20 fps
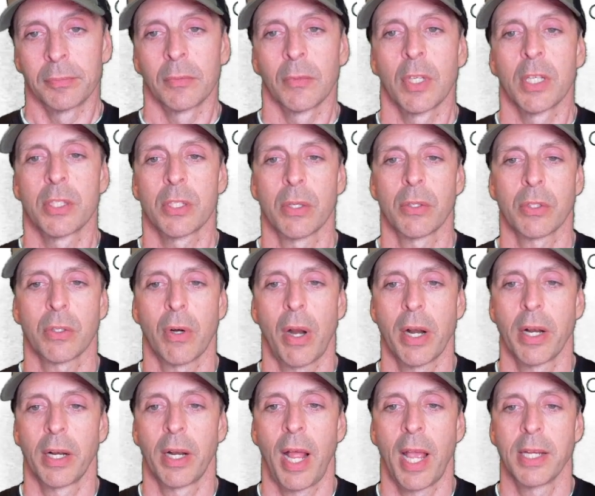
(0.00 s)
So it's
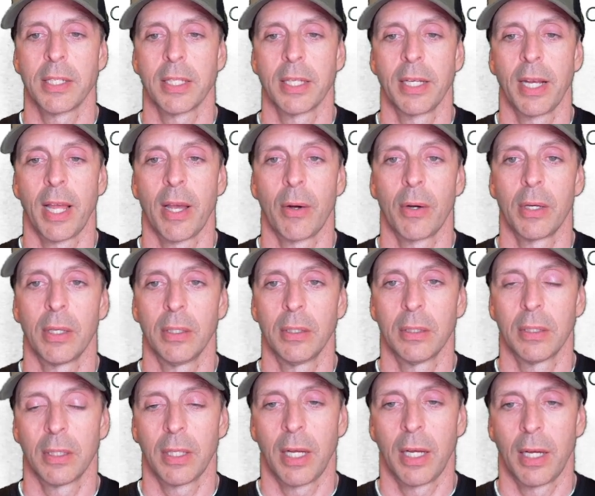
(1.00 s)
created an 18-hour.
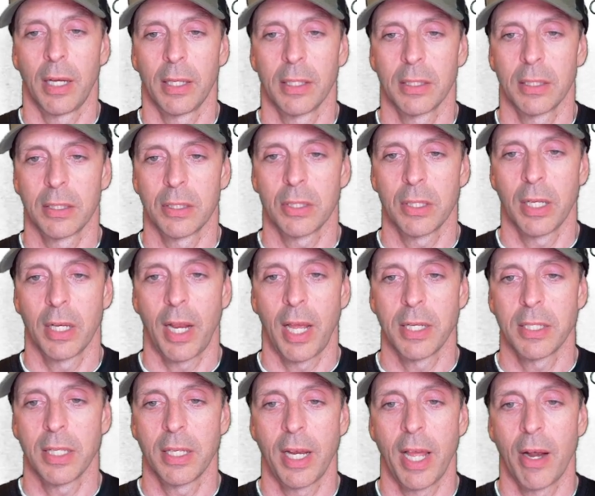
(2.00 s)
You see an
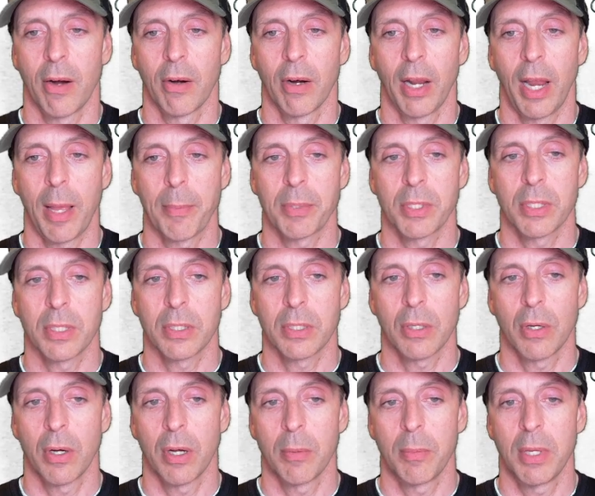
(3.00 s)
18-hour elapsed
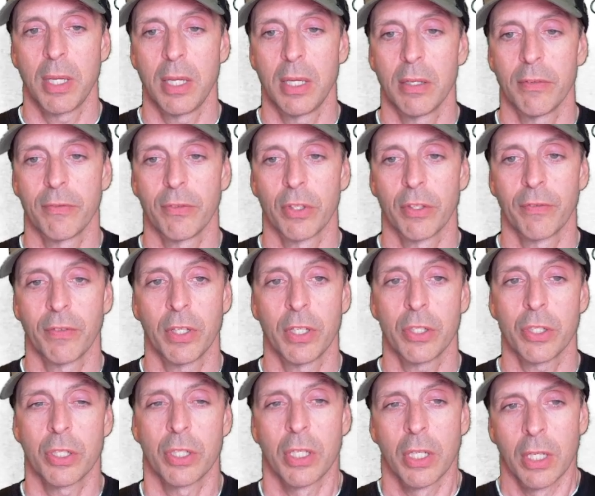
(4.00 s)
time here for the
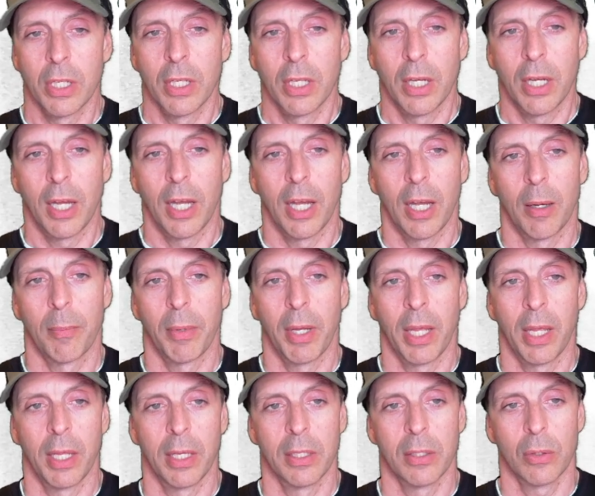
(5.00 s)
finish,
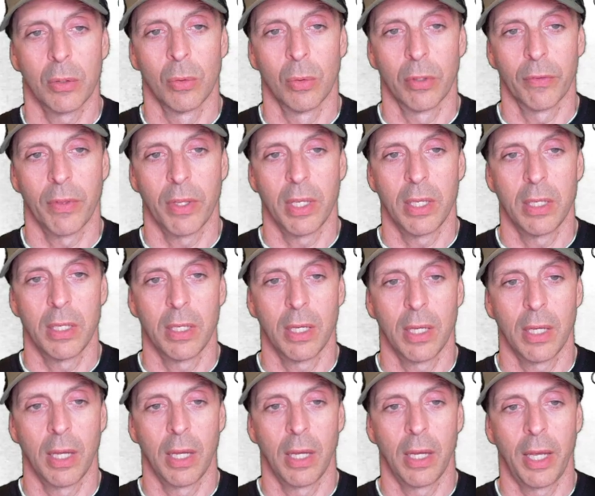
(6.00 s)
and all of the
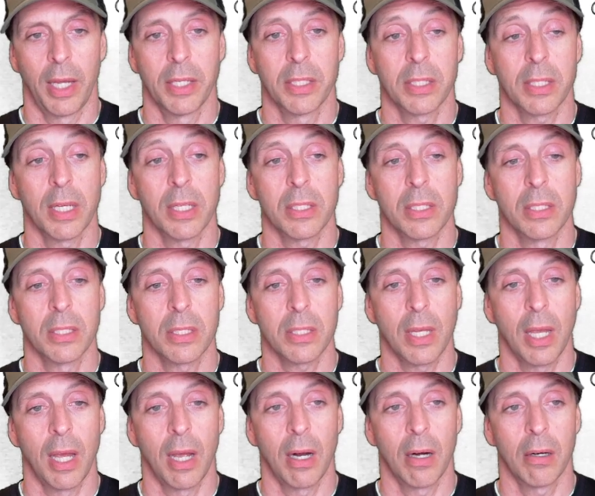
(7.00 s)
aid stations
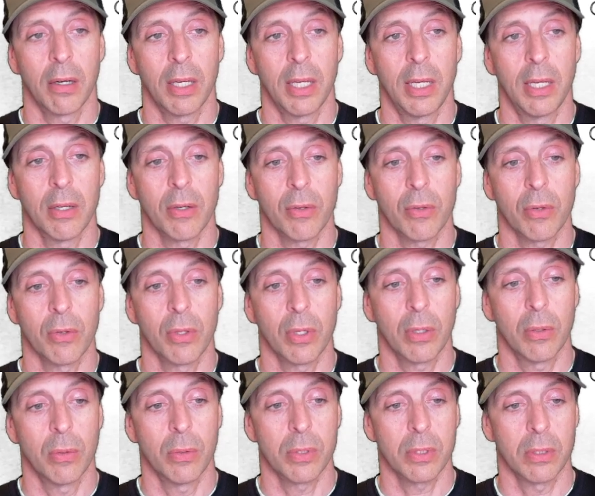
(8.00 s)
are here through the
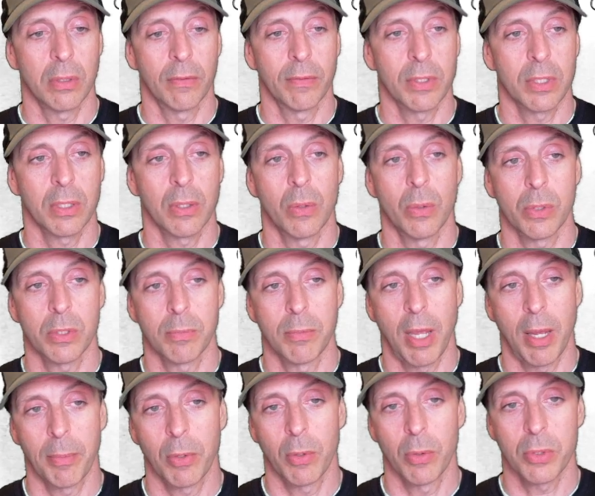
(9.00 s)
course. Obviously, course
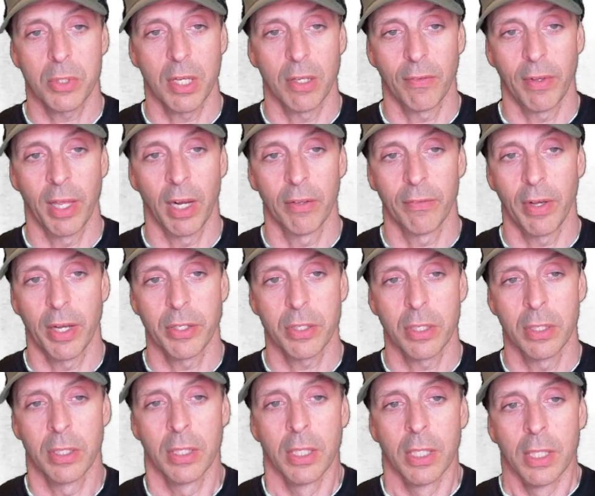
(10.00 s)
map, course
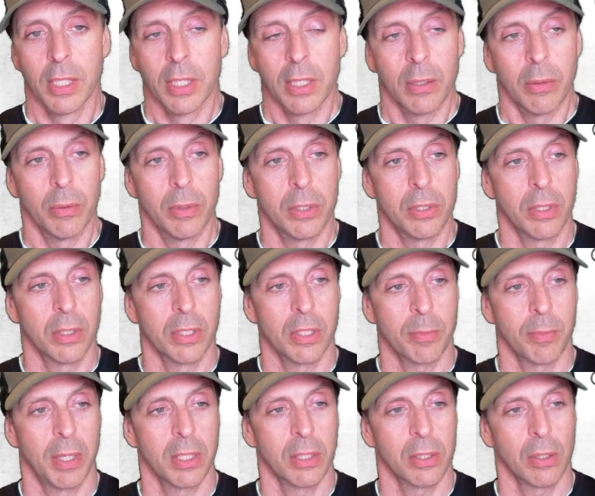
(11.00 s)
elevation, which you can
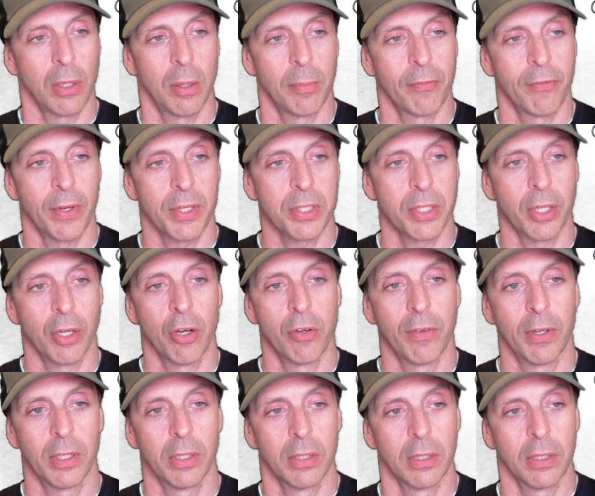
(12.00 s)
spend time fussing over.